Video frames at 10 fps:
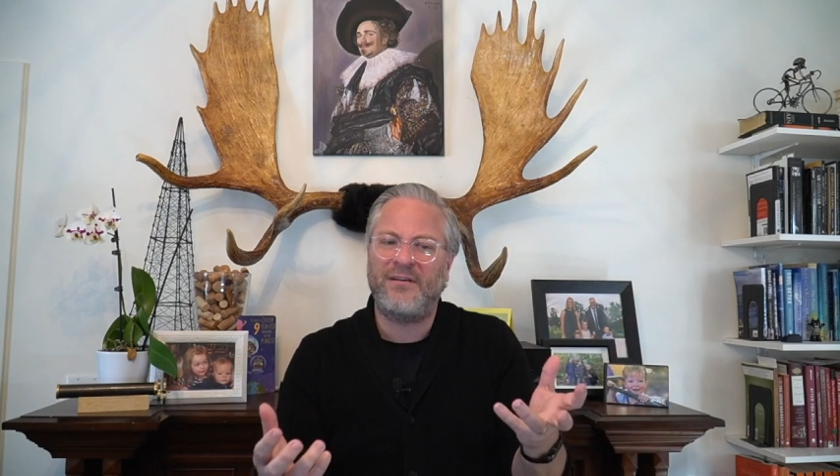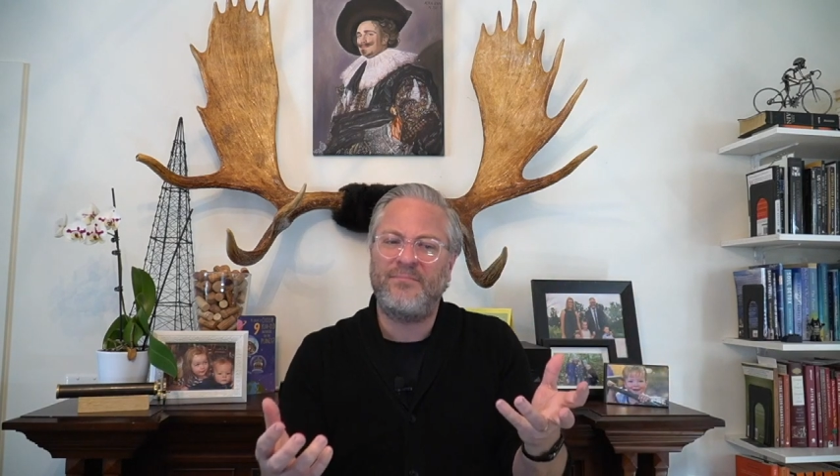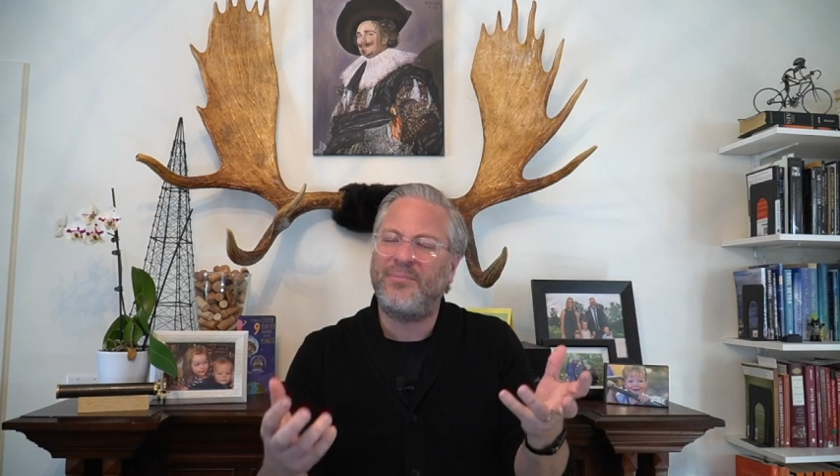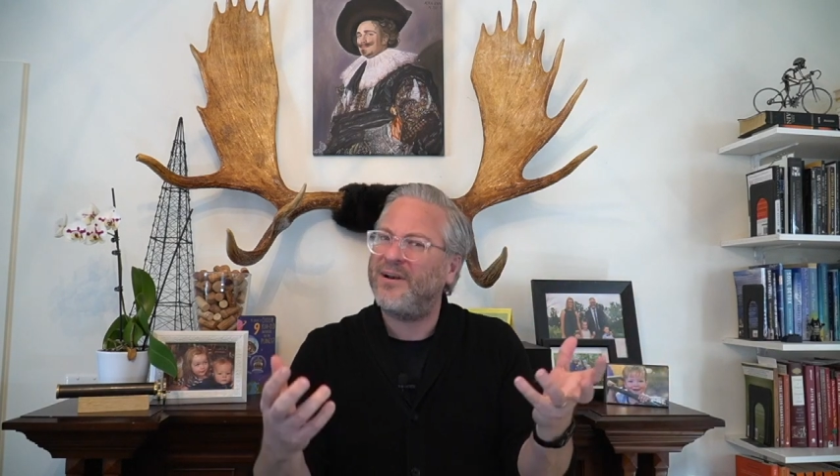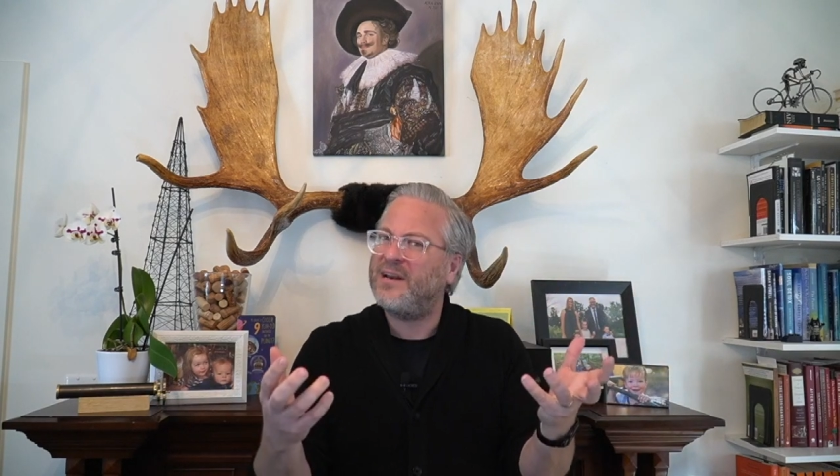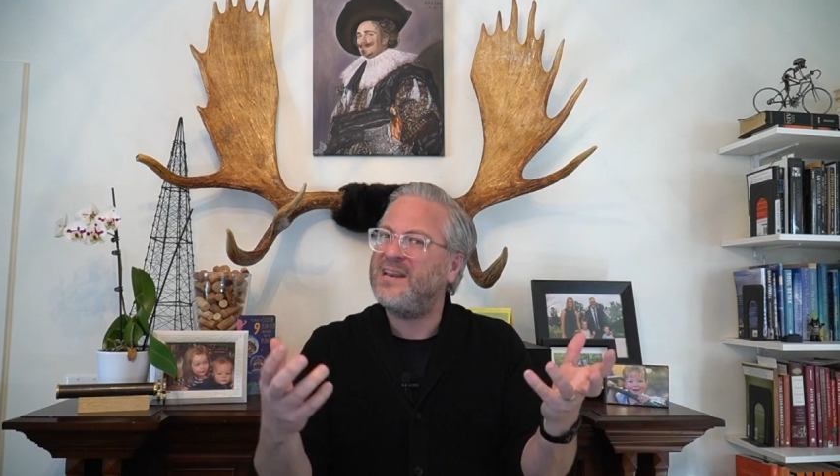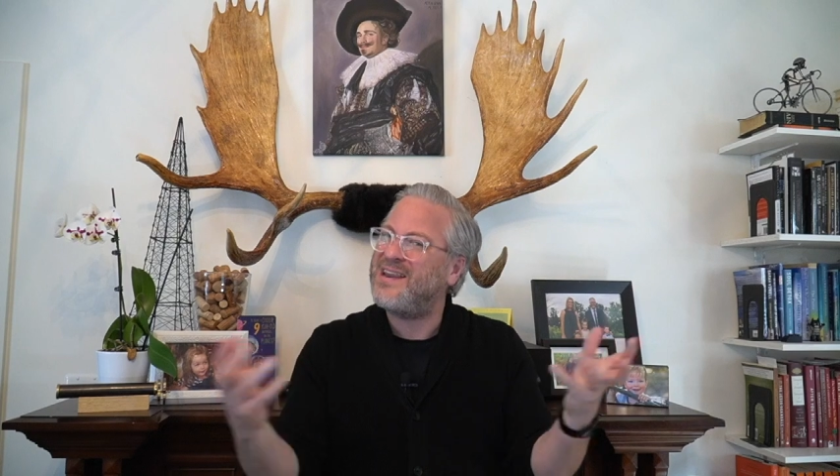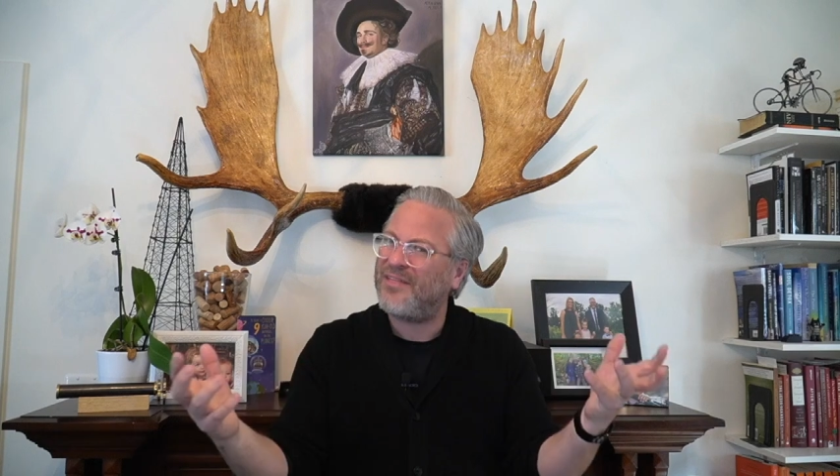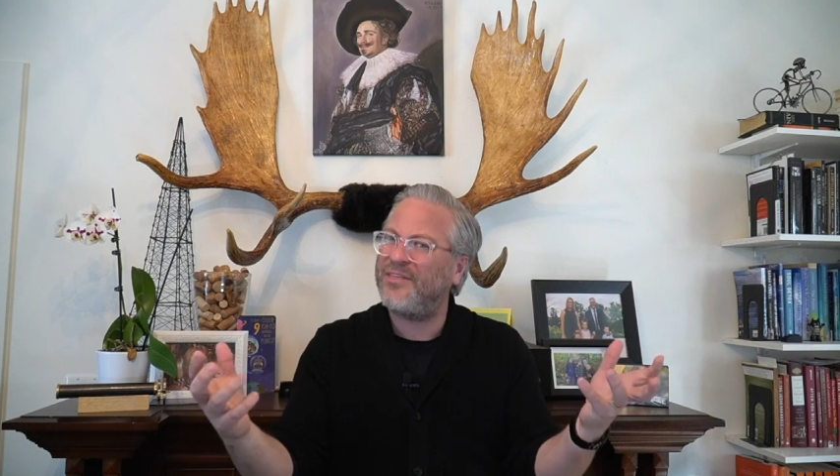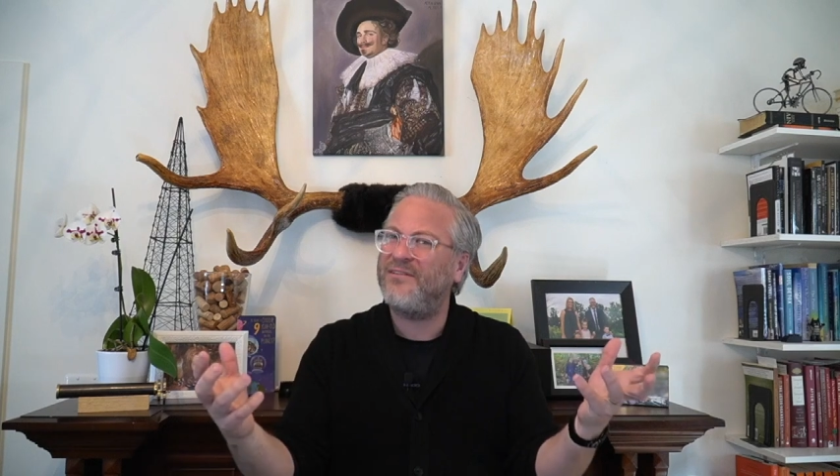but
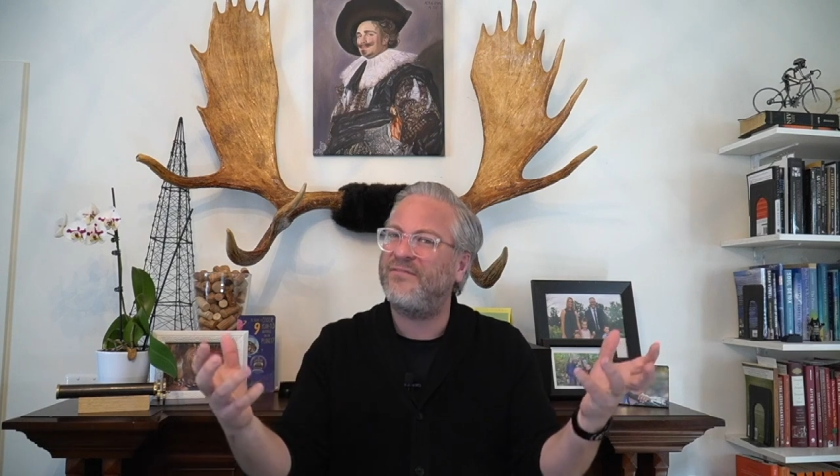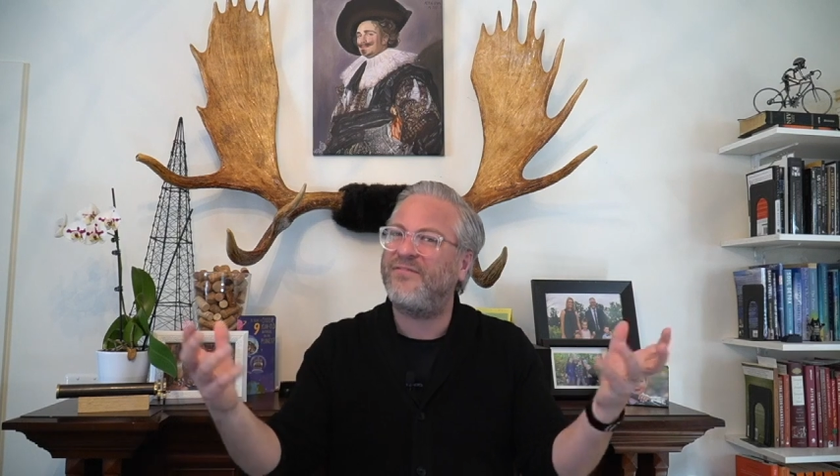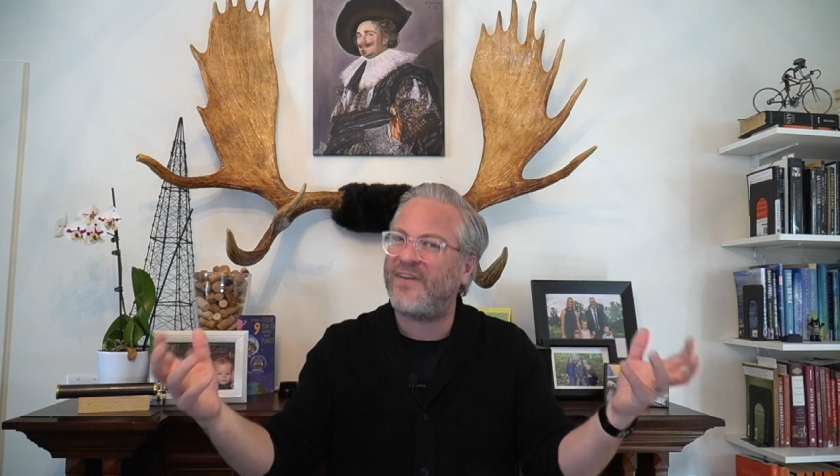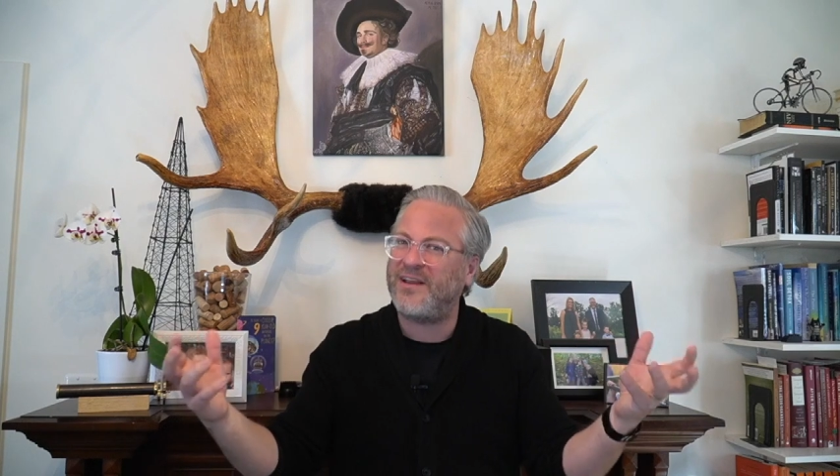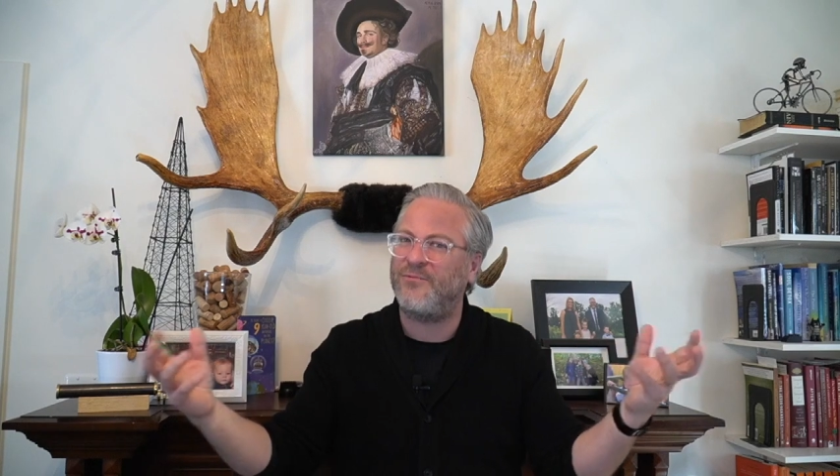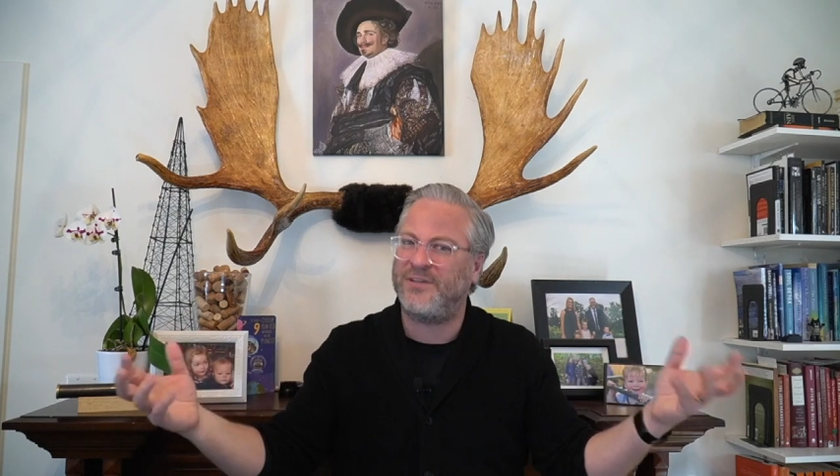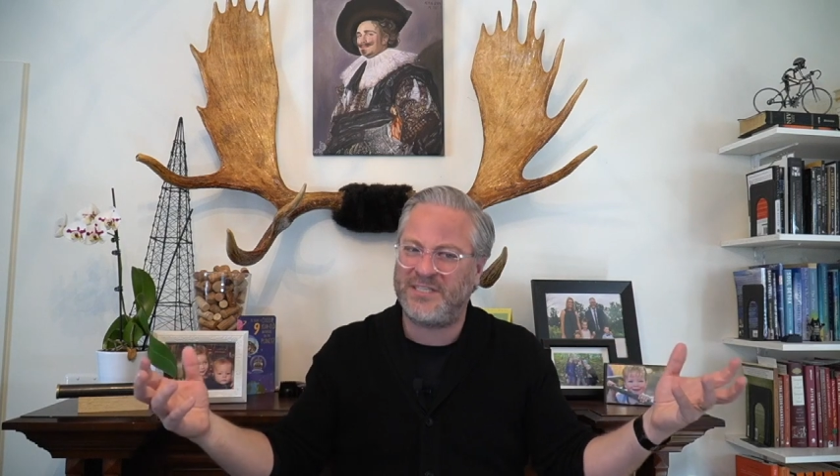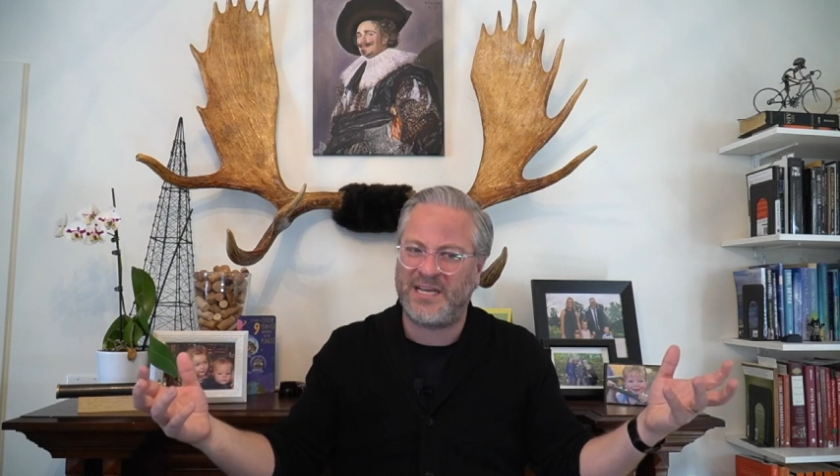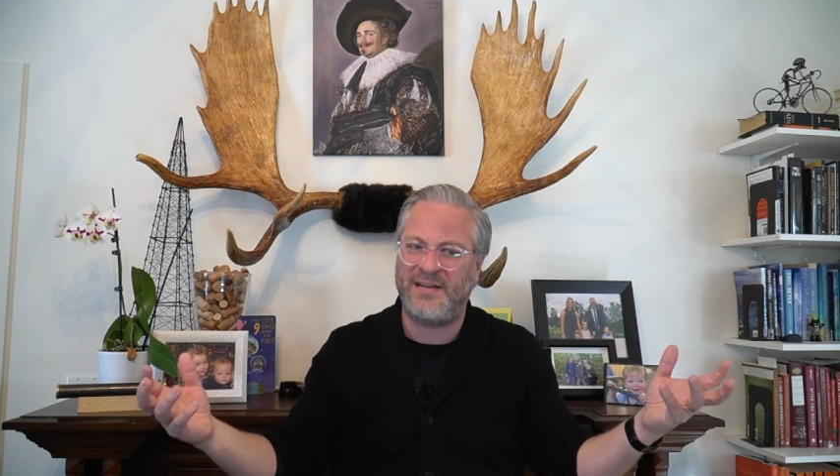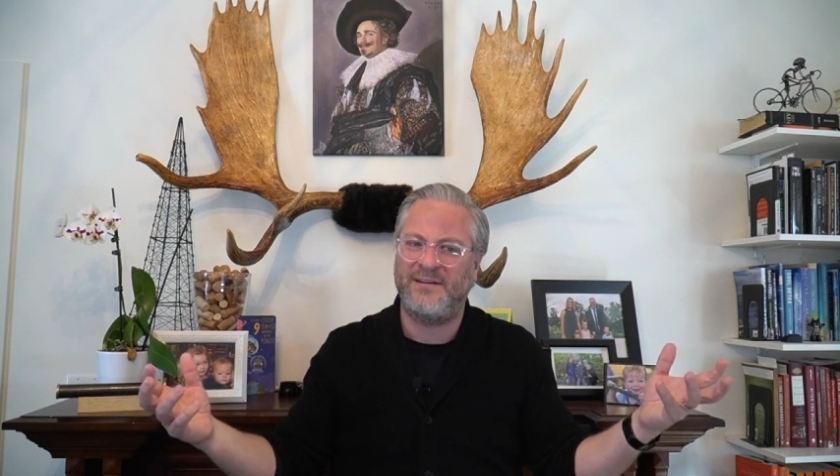nothing funny was
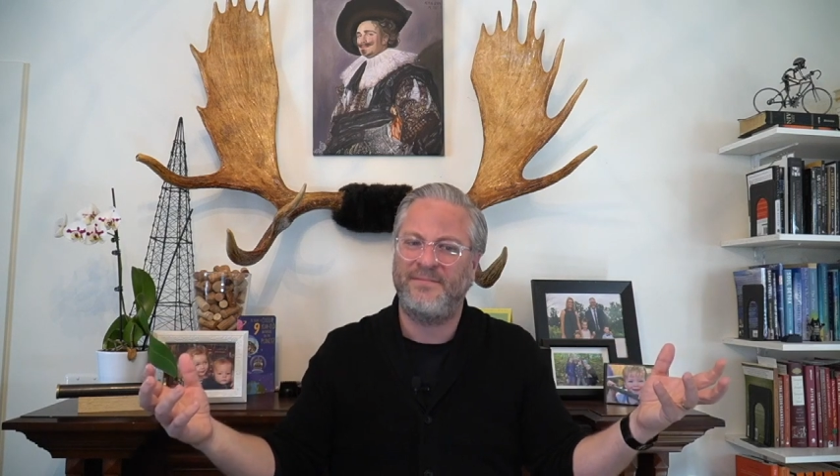said.